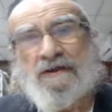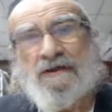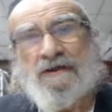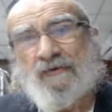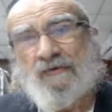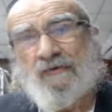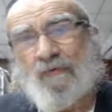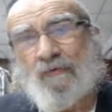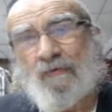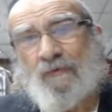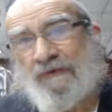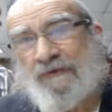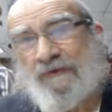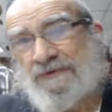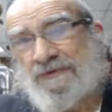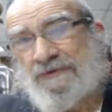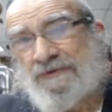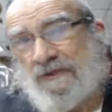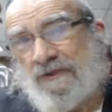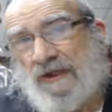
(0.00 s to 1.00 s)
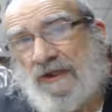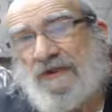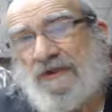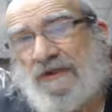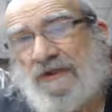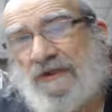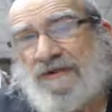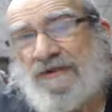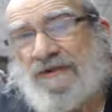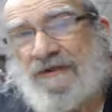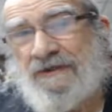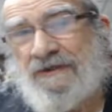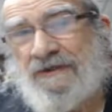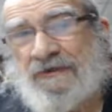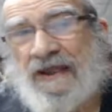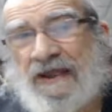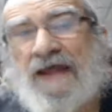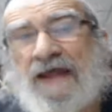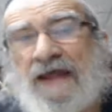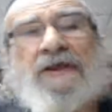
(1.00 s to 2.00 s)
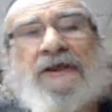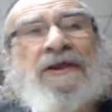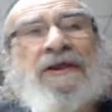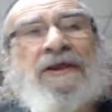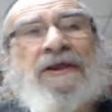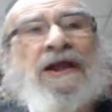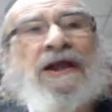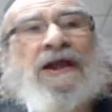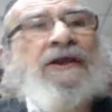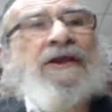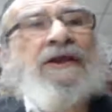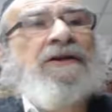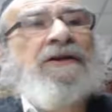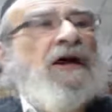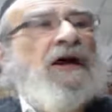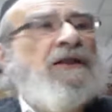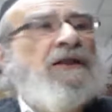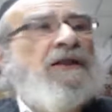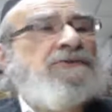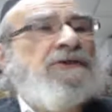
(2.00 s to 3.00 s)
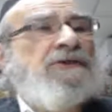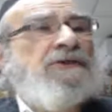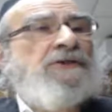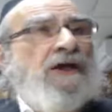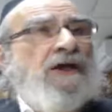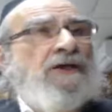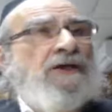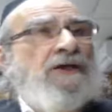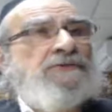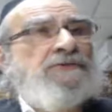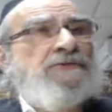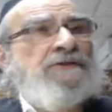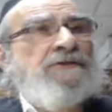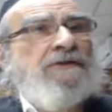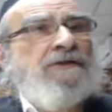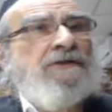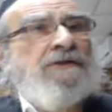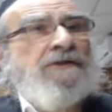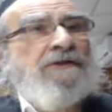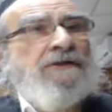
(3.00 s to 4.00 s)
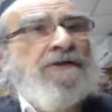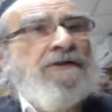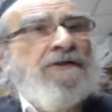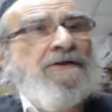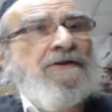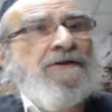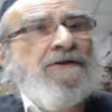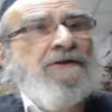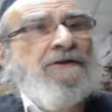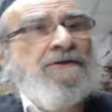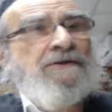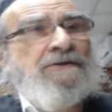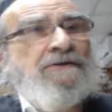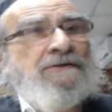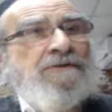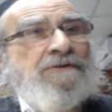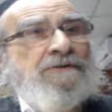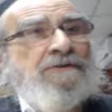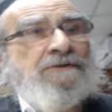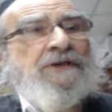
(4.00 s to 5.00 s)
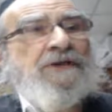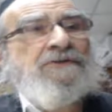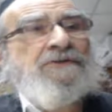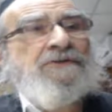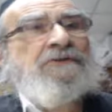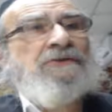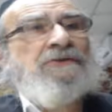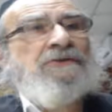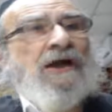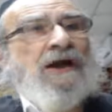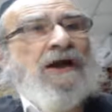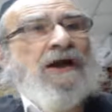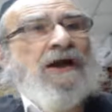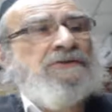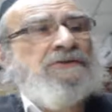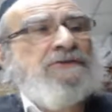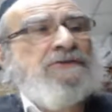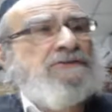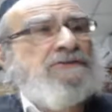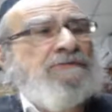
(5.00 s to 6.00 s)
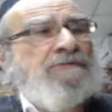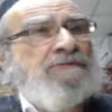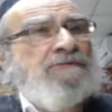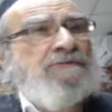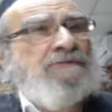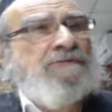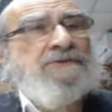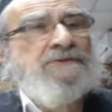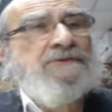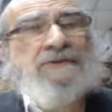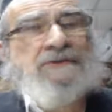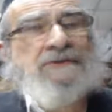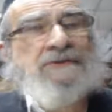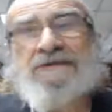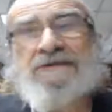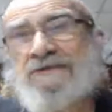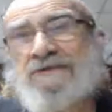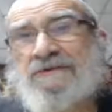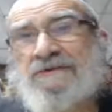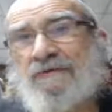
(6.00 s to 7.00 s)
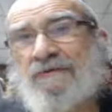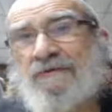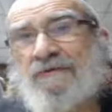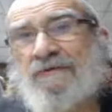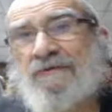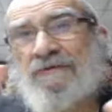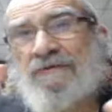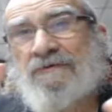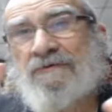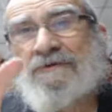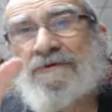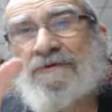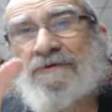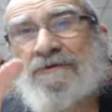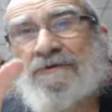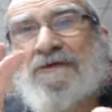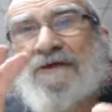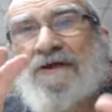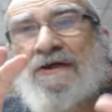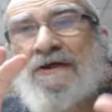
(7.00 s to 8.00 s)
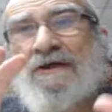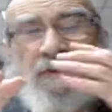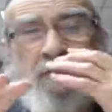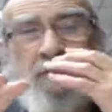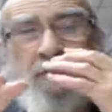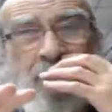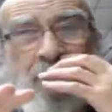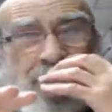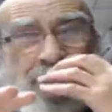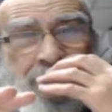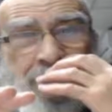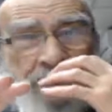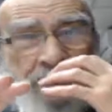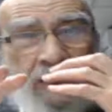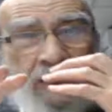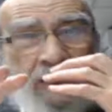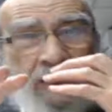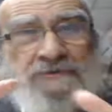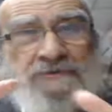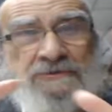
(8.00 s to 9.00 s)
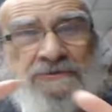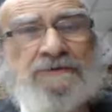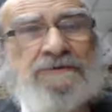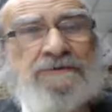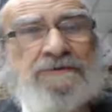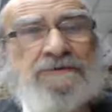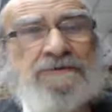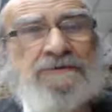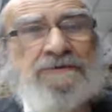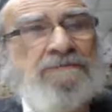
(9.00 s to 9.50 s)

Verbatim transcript: On the one hand, you say touch. cannot be a greater knowledge than touch. You're touching the object itself. Sight is you, you're, you're, you're at the arm's length.